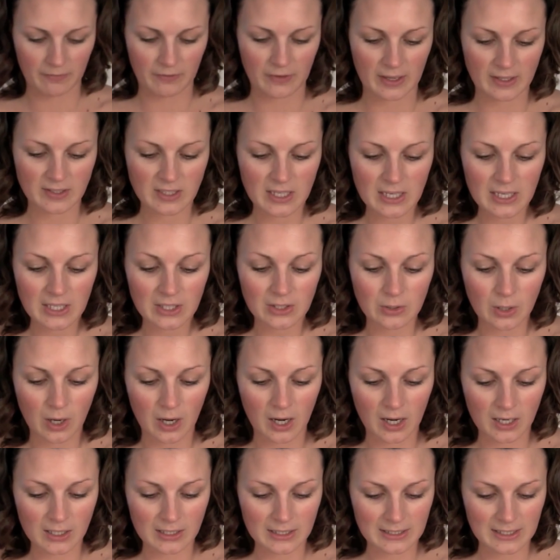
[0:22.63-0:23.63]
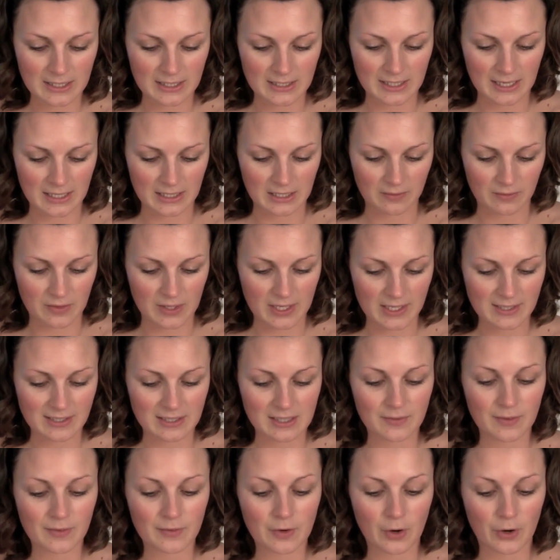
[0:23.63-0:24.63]
You hardly need any of this, and if you've got
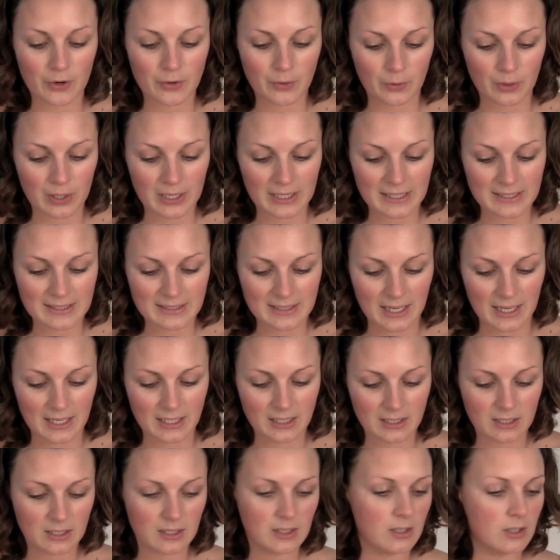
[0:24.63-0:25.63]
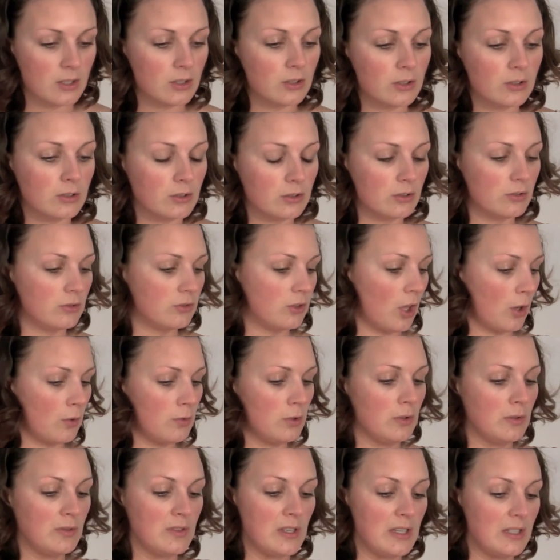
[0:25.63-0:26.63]
an oily skin, don't use this
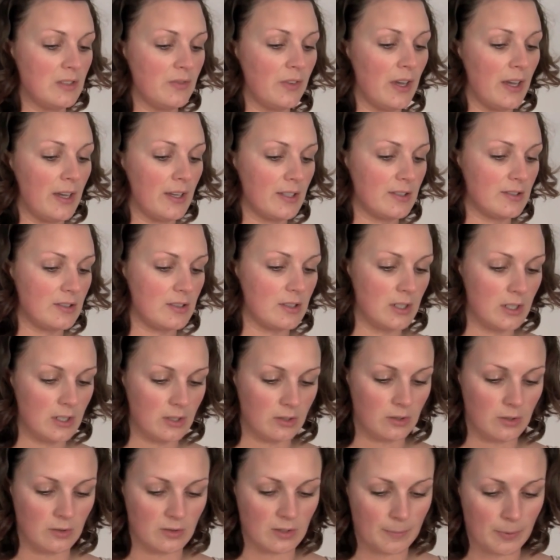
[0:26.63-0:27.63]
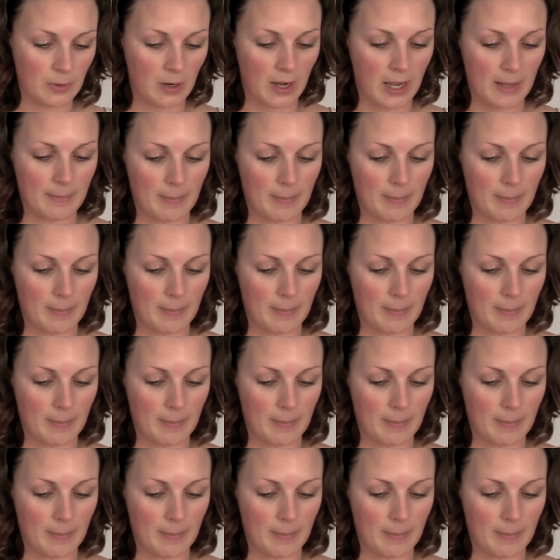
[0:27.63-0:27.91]
first. Use a primer.